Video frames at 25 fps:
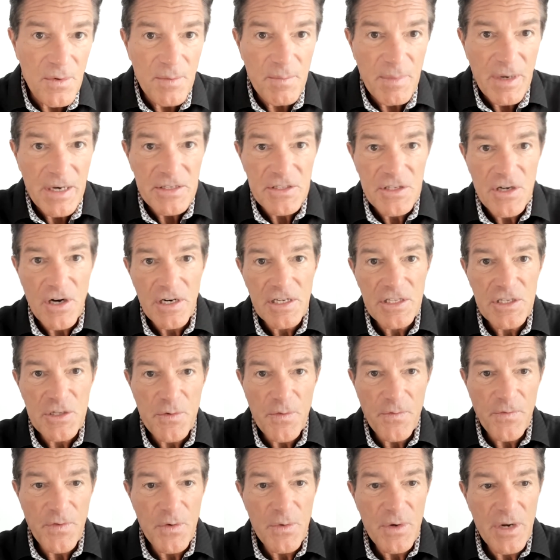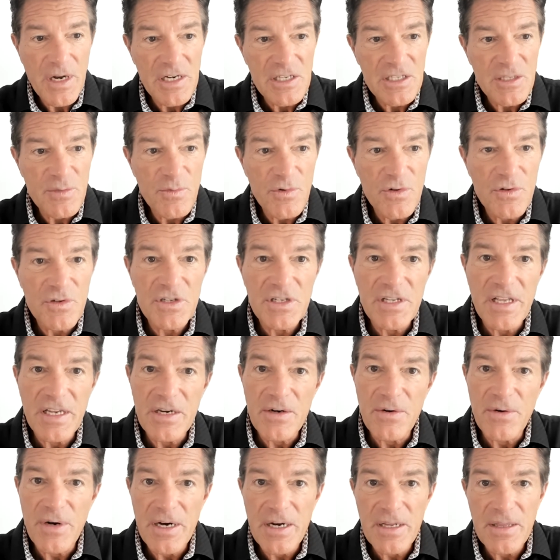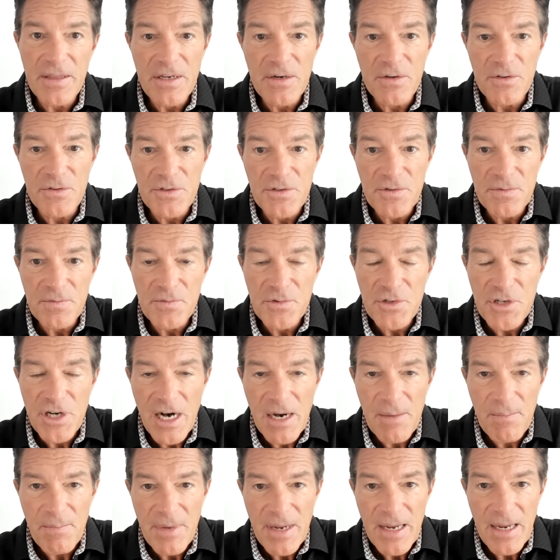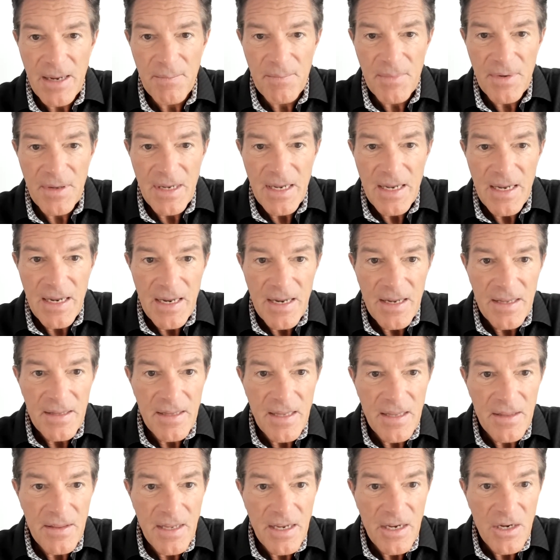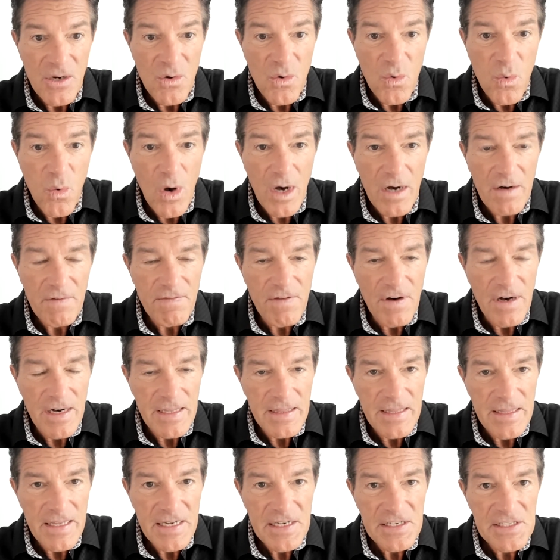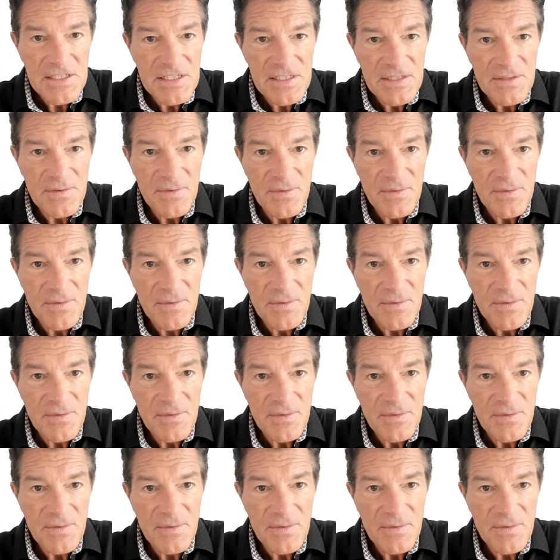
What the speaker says: by talking to a few customers, they created their job map, and they quantified this